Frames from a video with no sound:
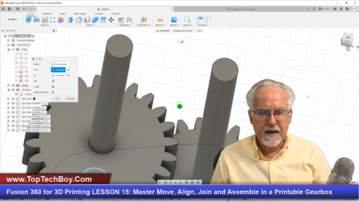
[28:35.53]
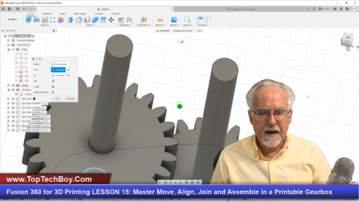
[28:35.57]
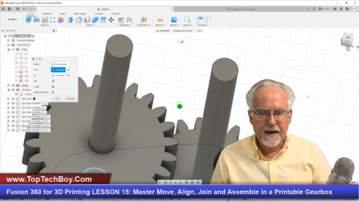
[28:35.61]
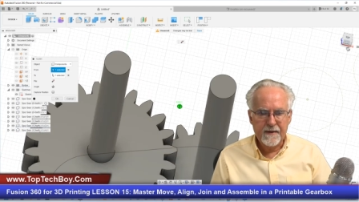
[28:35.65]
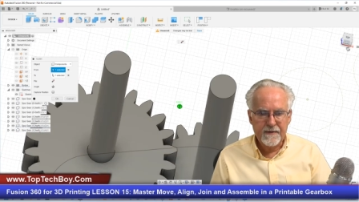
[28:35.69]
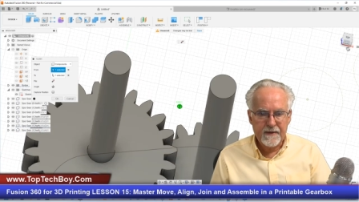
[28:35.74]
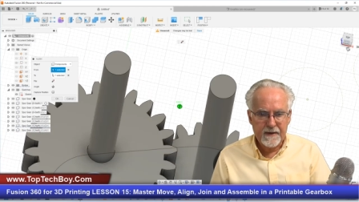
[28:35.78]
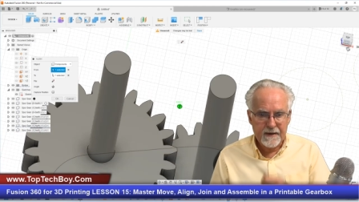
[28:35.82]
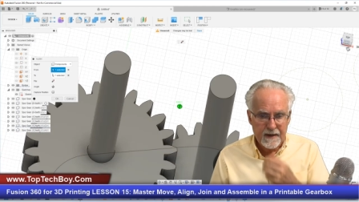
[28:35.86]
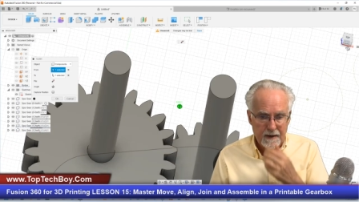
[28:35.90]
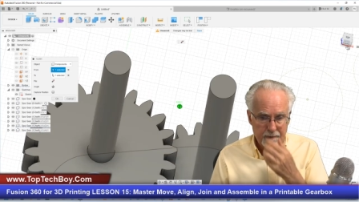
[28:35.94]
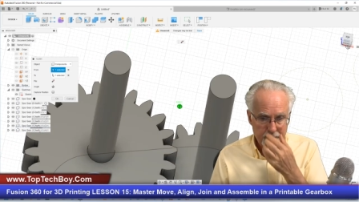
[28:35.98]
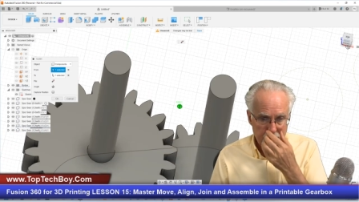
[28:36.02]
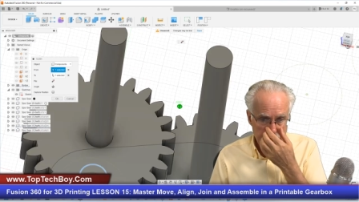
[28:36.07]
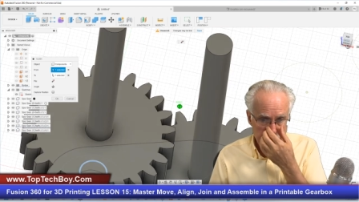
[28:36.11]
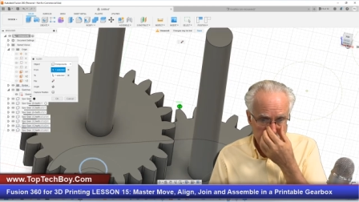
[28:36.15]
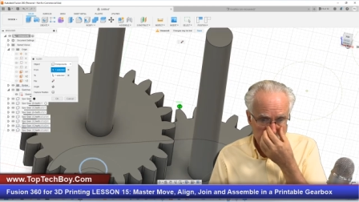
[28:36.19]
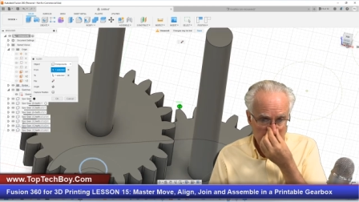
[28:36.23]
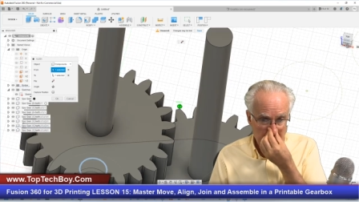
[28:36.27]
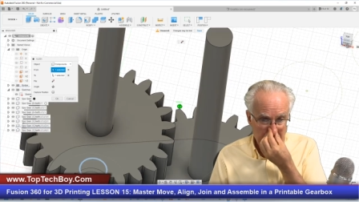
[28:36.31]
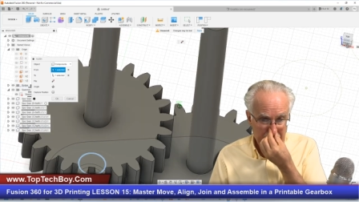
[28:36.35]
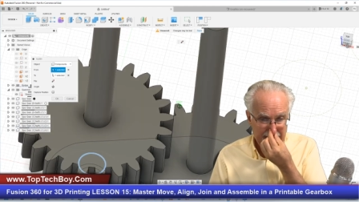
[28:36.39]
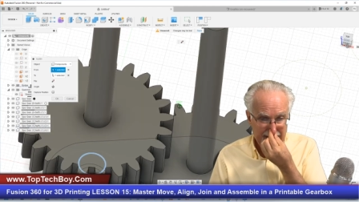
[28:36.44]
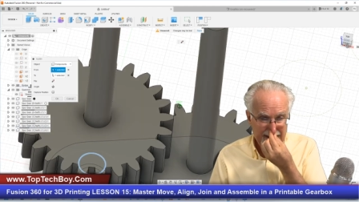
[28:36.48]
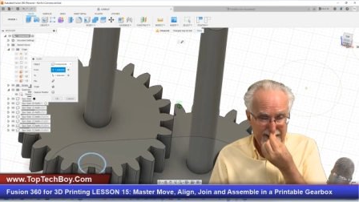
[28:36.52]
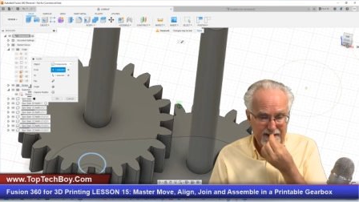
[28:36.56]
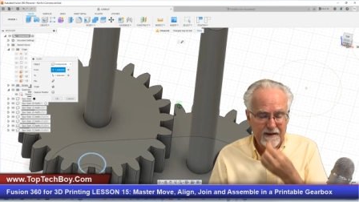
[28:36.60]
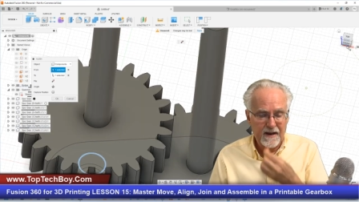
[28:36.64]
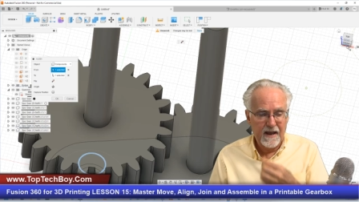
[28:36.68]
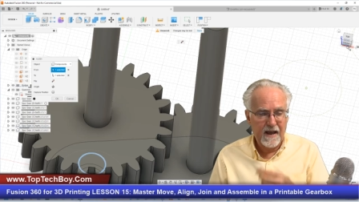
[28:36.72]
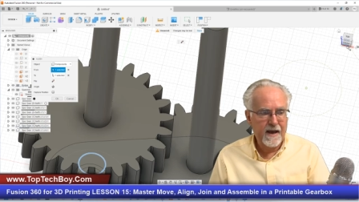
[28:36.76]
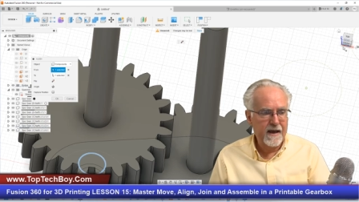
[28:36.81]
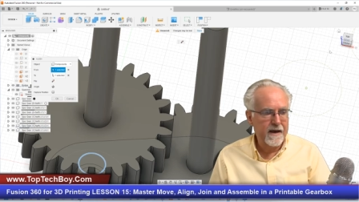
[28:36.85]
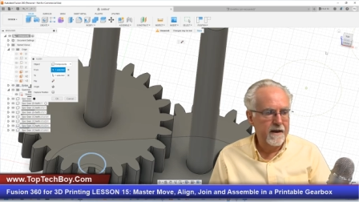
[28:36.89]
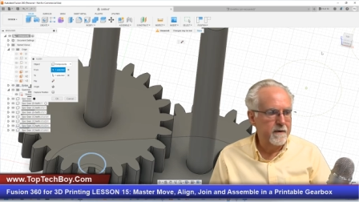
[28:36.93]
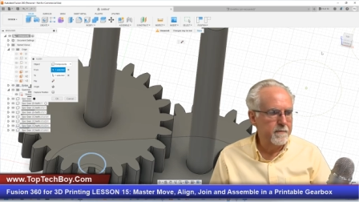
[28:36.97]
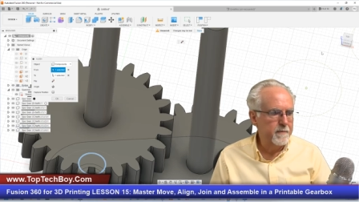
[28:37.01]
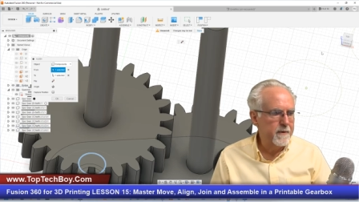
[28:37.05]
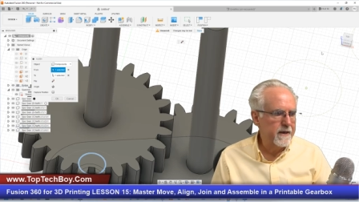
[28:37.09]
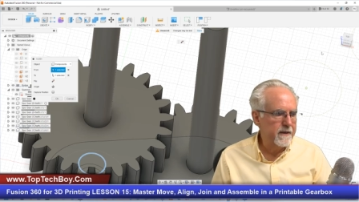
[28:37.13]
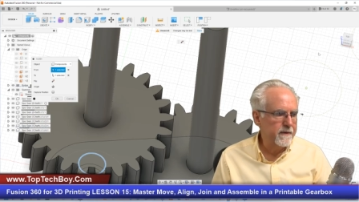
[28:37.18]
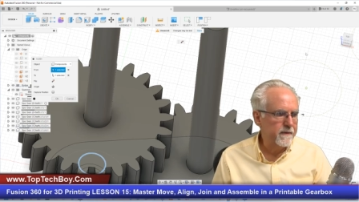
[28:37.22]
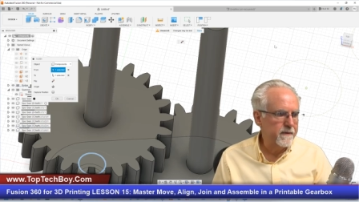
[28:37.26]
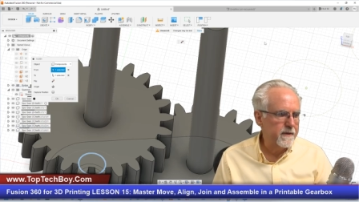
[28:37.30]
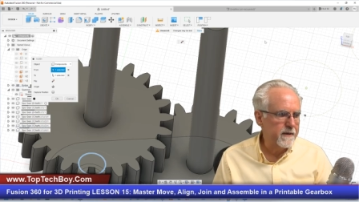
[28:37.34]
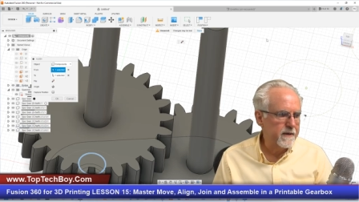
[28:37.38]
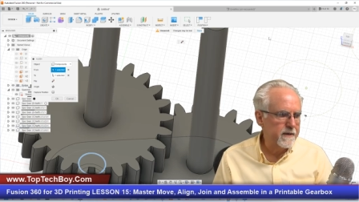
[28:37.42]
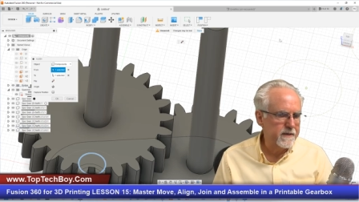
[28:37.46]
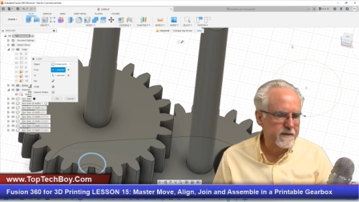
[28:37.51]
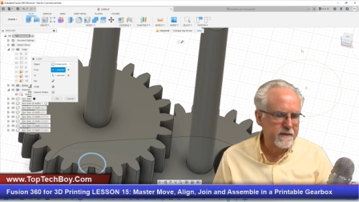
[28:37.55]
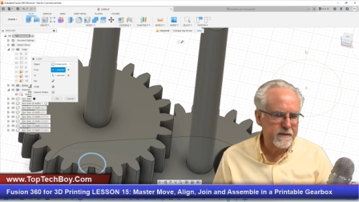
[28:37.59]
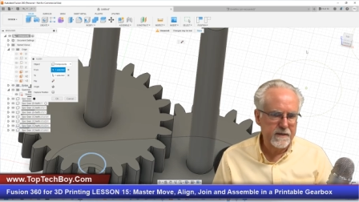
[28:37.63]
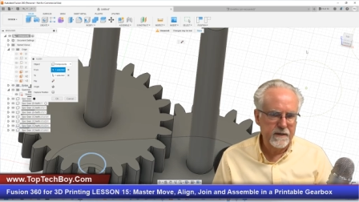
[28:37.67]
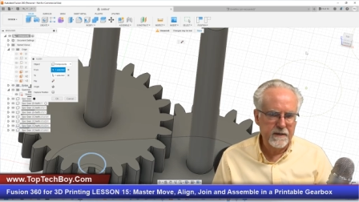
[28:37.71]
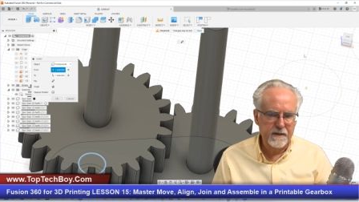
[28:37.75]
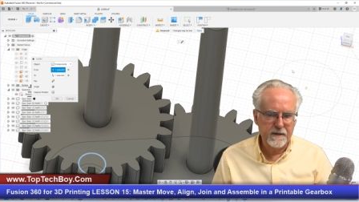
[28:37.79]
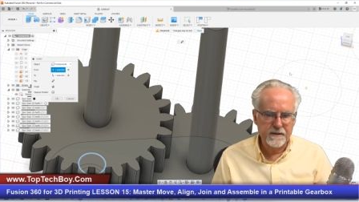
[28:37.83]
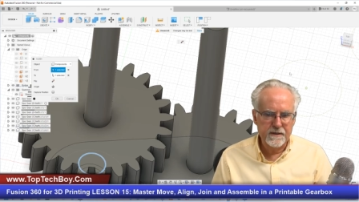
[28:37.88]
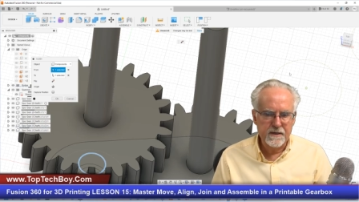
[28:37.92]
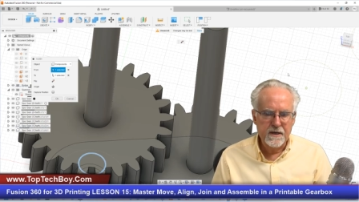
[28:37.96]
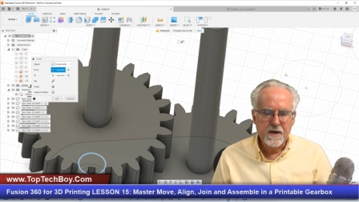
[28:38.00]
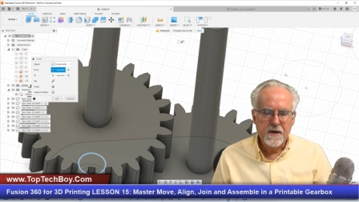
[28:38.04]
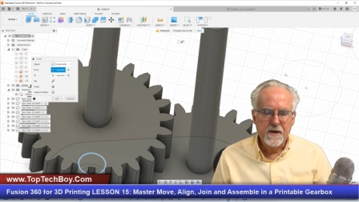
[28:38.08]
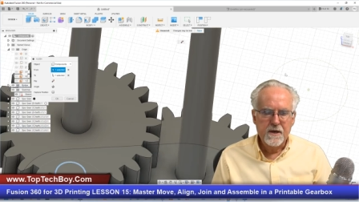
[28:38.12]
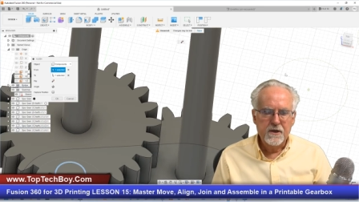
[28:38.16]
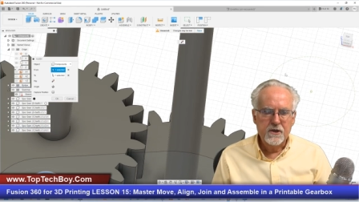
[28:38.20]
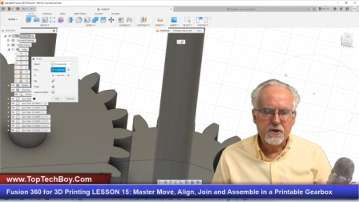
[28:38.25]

I think I'm going to go ahead and animate these things.